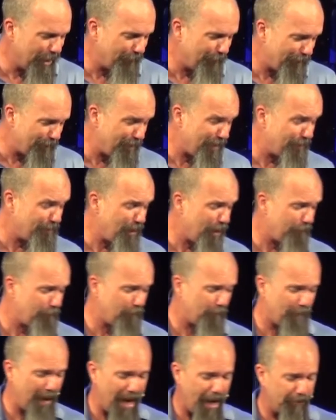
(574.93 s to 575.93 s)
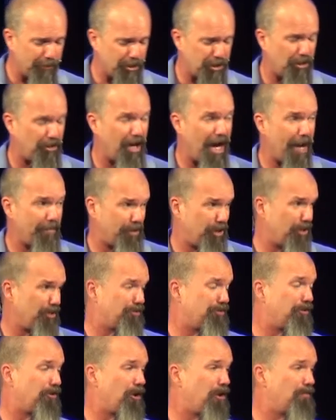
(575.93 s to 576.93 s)
In fact, if you have your Bibles or your apps, you can
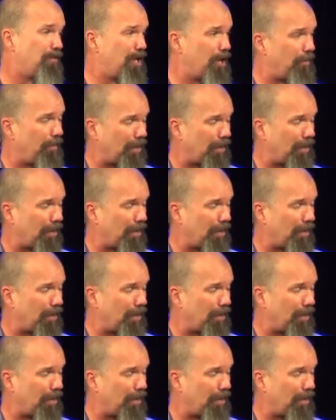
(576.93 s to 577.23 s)
turn over there.